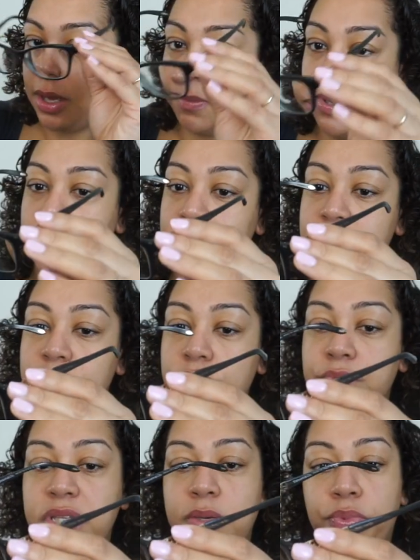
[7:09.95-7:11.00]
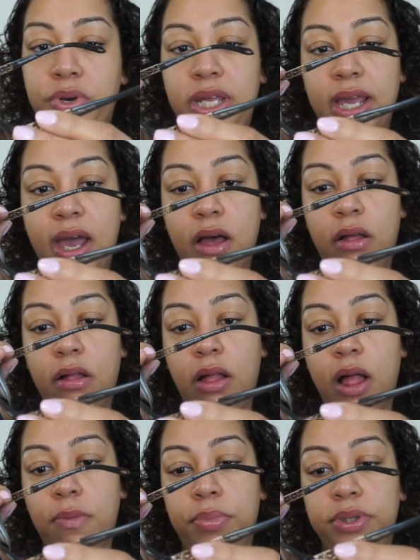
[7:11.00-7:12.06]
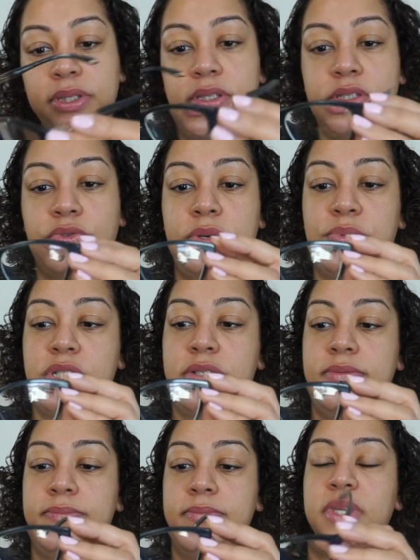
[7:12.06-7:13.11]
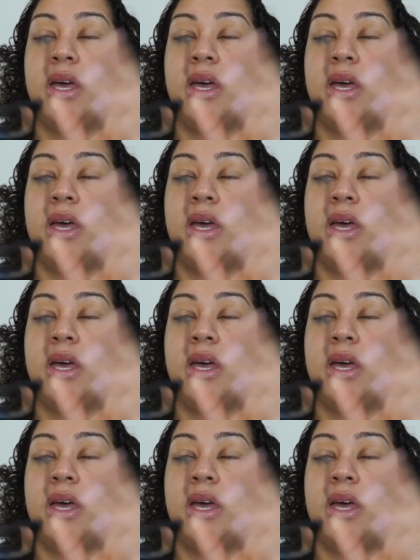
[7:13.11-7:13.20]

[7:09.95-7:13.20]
But these are really pretty. I'll, I'll put the description,